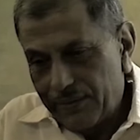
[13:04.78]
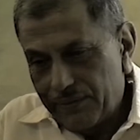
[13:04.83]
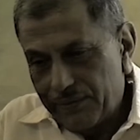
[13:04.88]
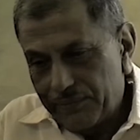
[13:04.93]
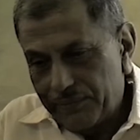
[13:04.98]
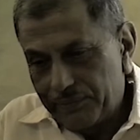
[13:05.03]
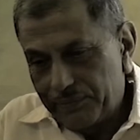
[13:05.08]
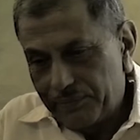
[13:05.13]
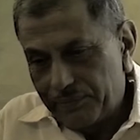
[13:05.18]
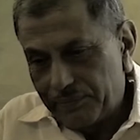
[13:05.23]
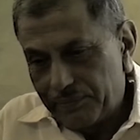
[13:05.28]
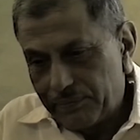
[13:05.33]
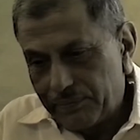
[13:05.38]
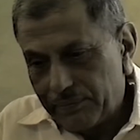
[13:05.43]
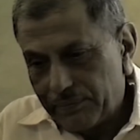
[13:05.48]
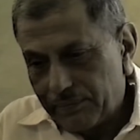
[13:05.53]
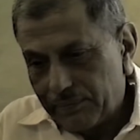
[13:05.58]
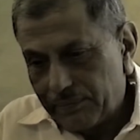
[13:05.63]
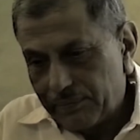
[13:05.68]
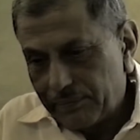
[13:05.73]

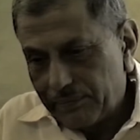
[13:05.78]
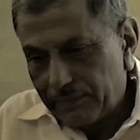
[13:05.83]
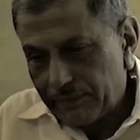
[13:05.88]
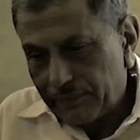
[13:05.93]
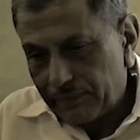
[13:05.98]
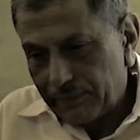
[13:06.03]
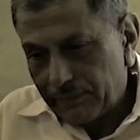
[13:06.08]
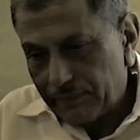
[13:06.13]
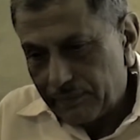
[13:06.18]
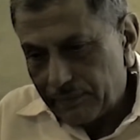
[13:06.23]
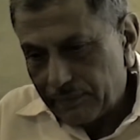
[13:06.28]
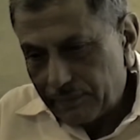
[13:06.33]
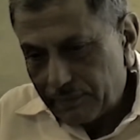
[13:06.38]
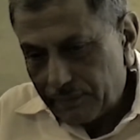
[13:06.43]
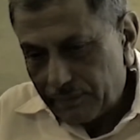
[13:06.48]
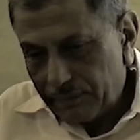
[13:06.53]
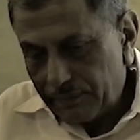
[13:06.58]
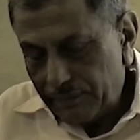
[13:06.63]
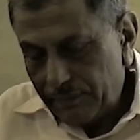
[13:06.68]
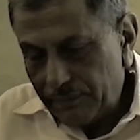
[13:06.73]

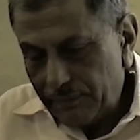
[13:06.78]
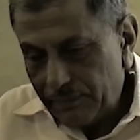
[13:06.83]
[no speech]